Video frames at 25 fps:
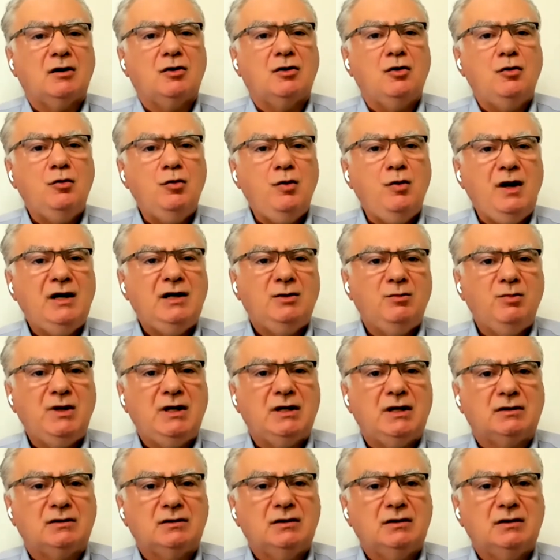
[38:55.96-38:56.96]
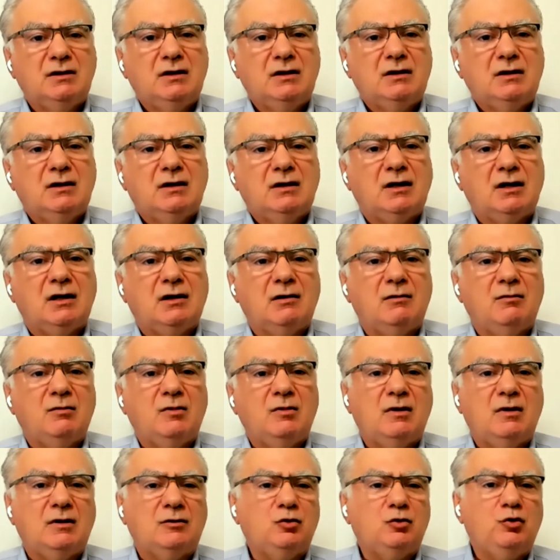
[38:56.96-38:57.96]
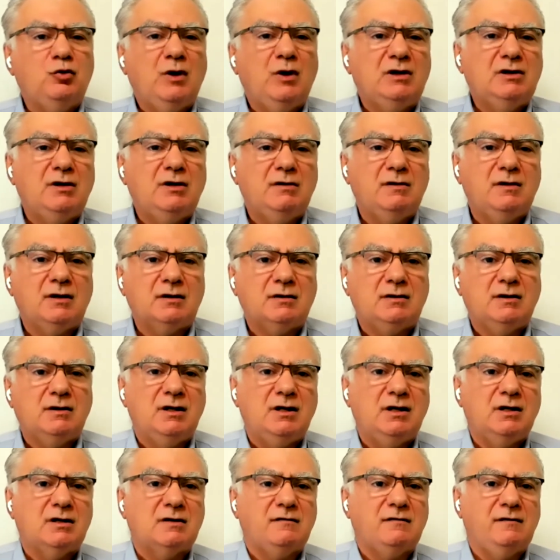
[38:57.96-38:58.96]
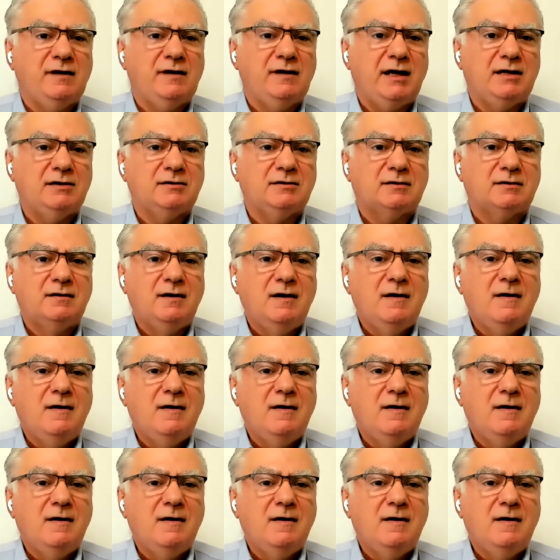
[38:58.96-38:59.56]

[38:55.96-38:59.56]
quite a bit 20, 30 years later.